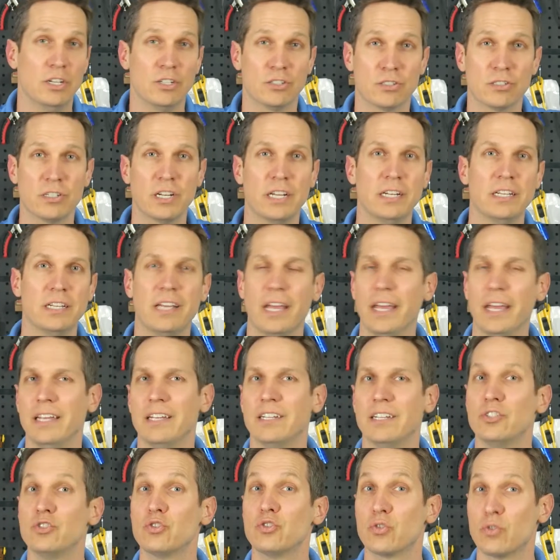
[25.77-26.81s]
creating a
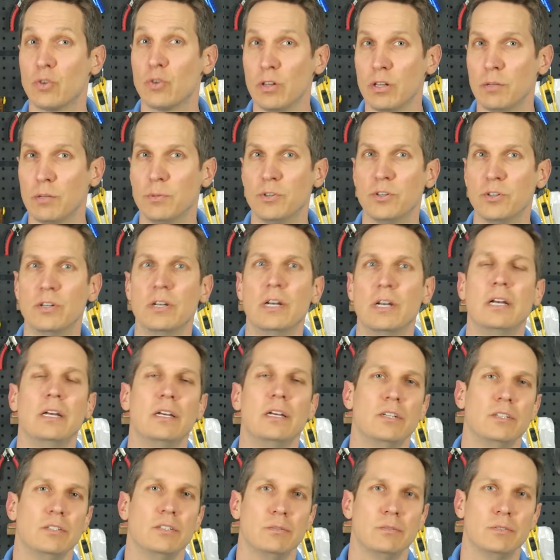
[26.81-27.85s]
controllable
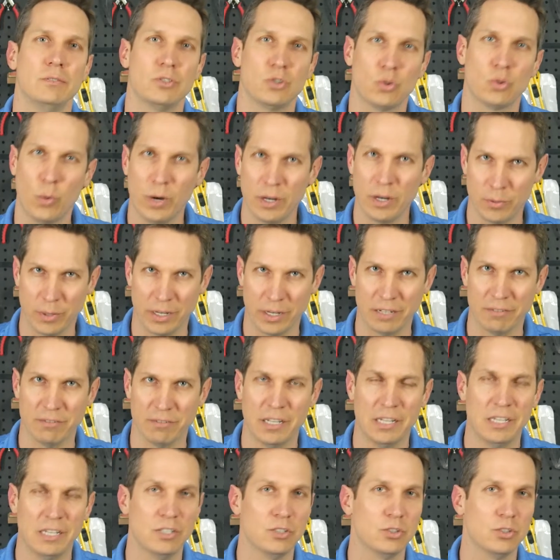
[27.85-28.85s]
square wave.